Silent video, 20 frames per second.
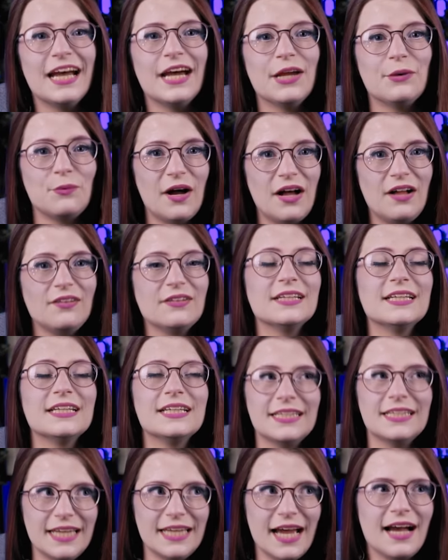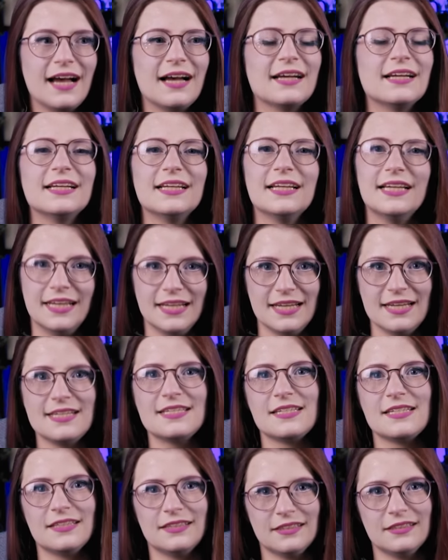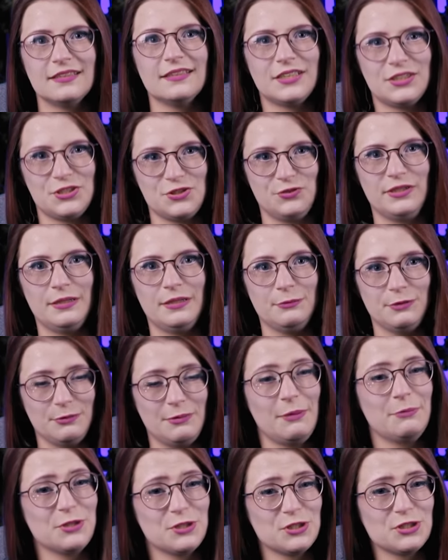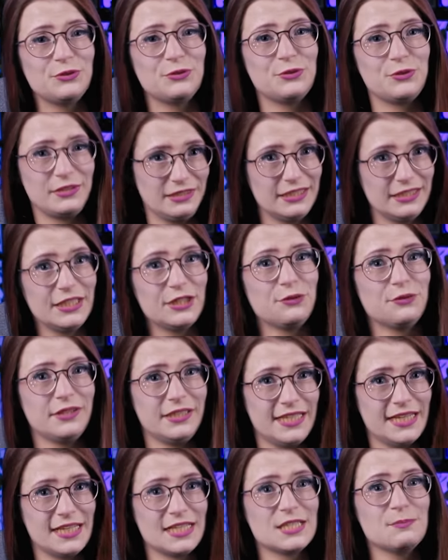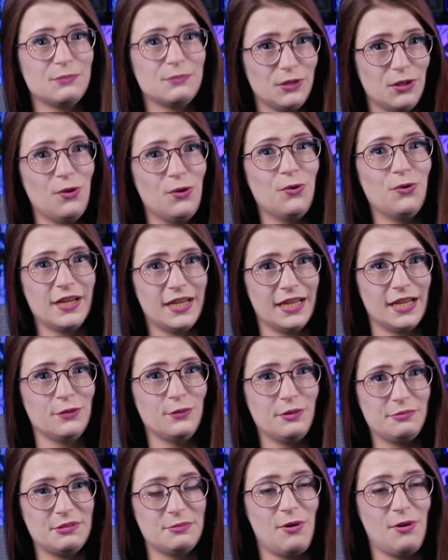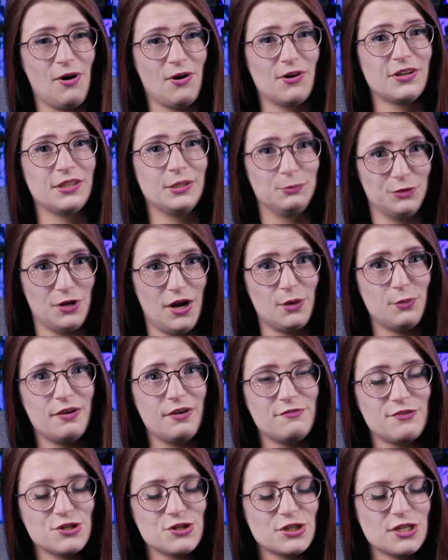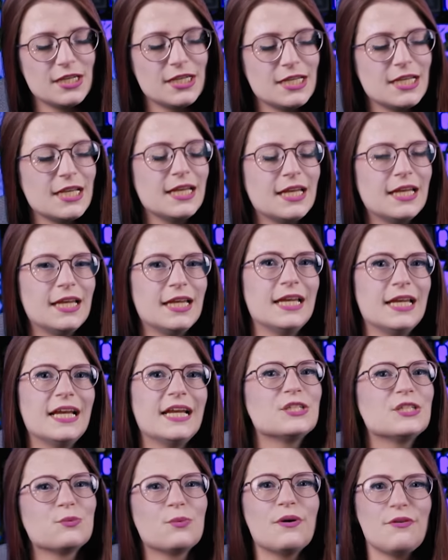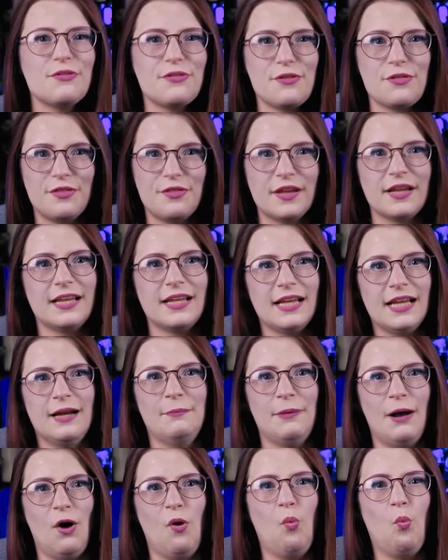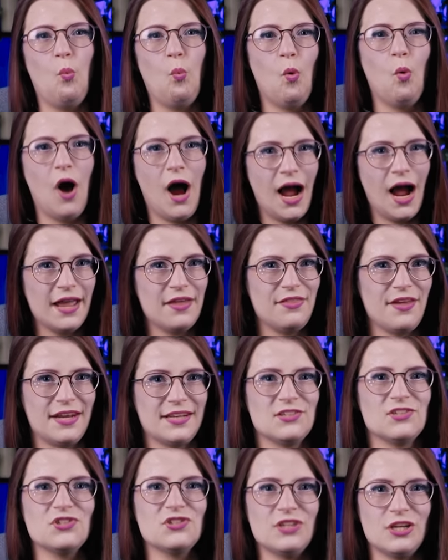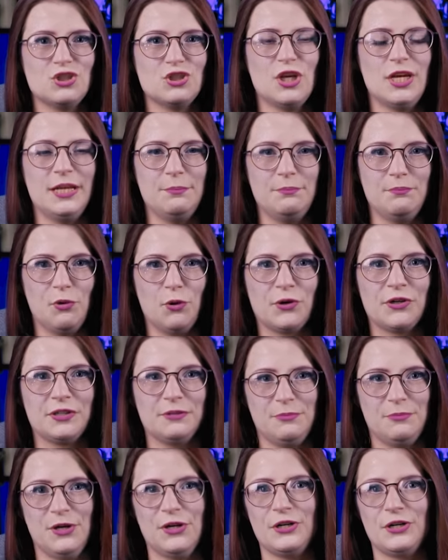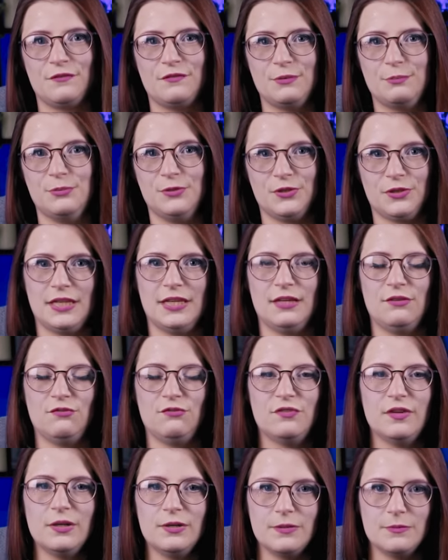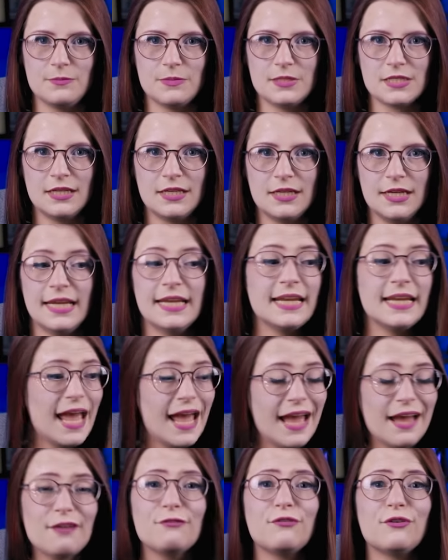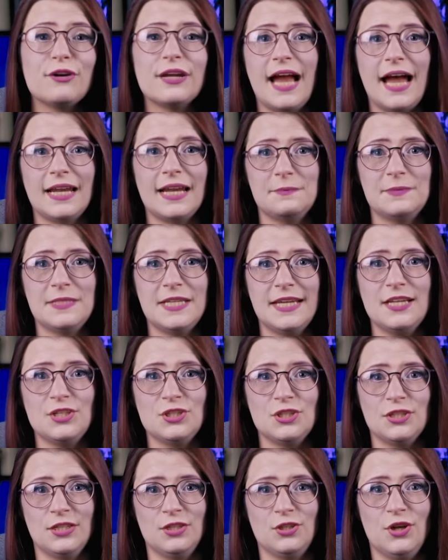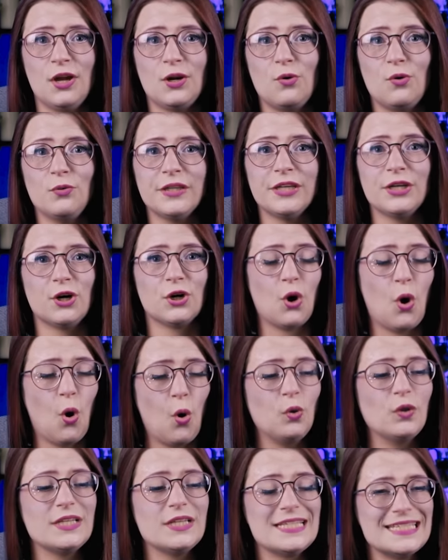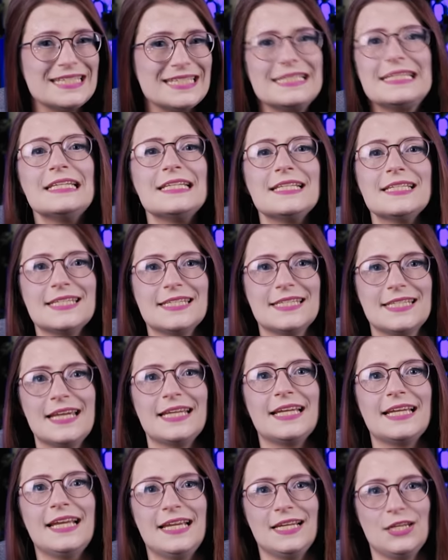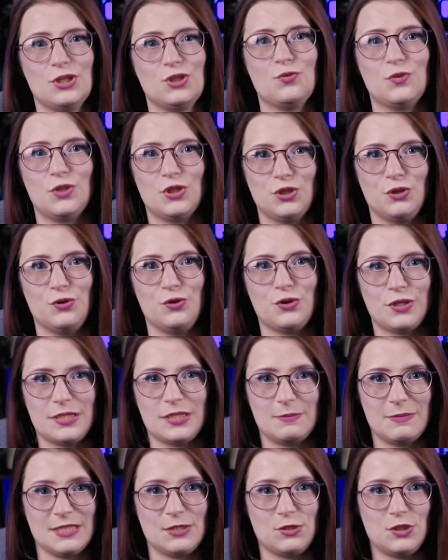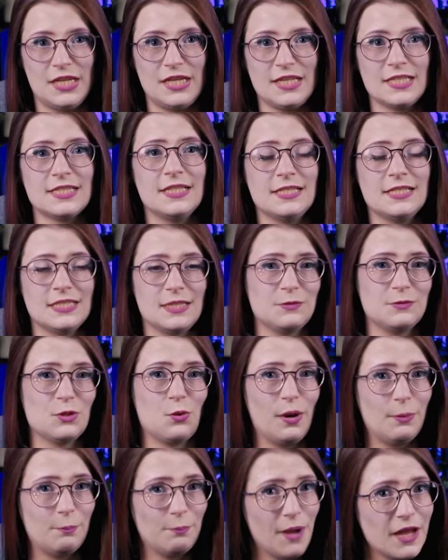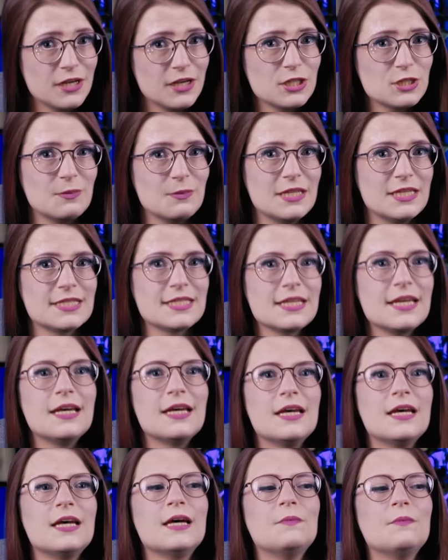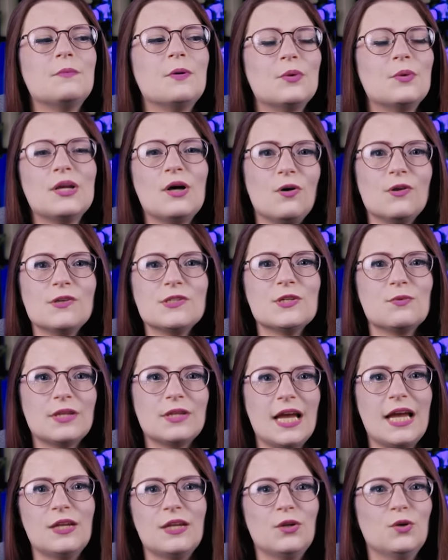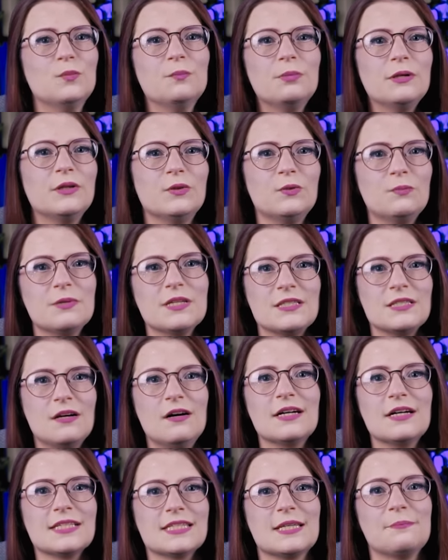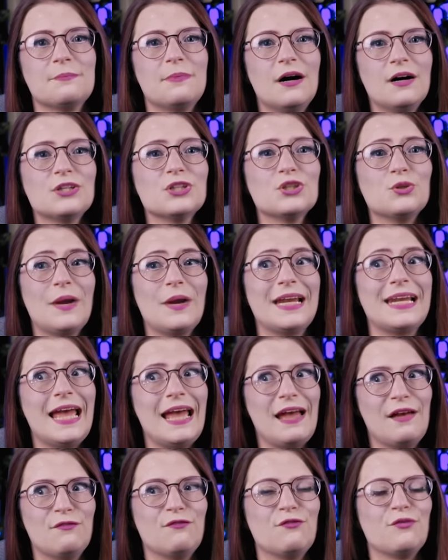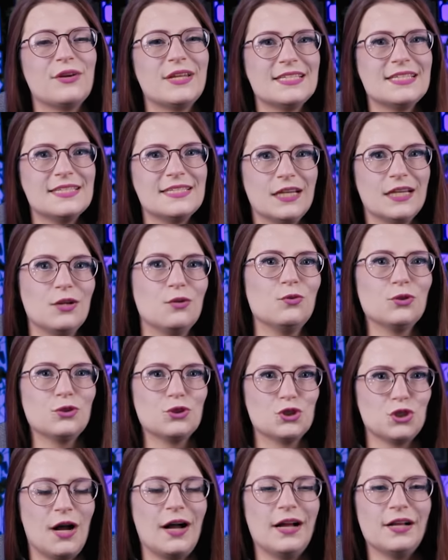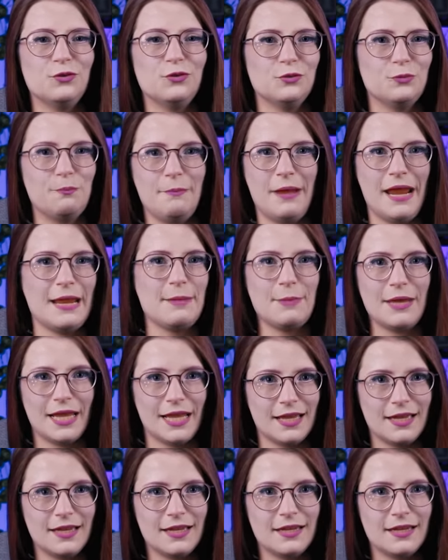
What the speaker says: And while, yeah, it is a little extreme, remember children literally explode and get ripped apart in the Broadway version, it's worth thinking about why that is such an important part of the book and films. In every adaptation, not only are whole scenes dedicated to the children's mistakes and subsequent punishments, but we also get Oompa Loompa songs that punctuate every single child maiming.